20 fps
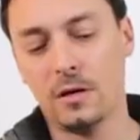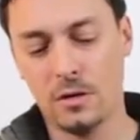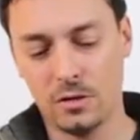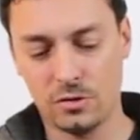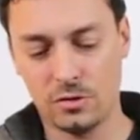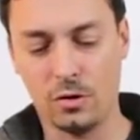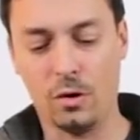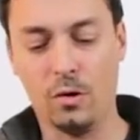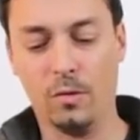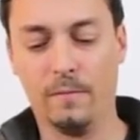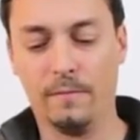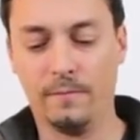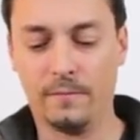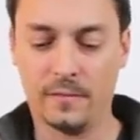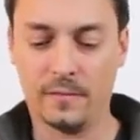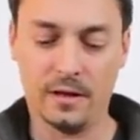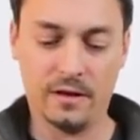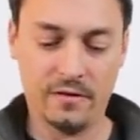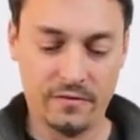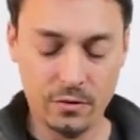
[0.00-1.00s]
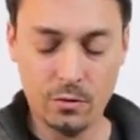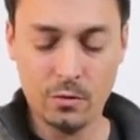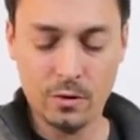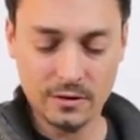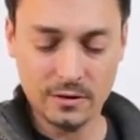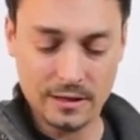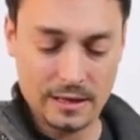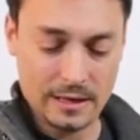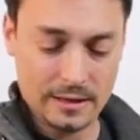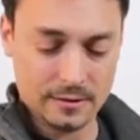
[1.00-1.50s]
So if you
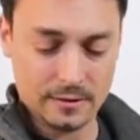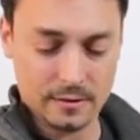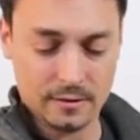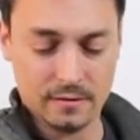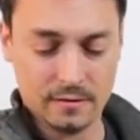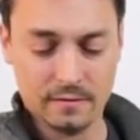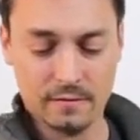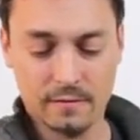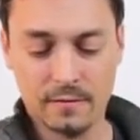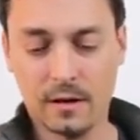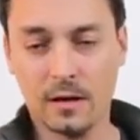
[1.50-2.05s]
want that,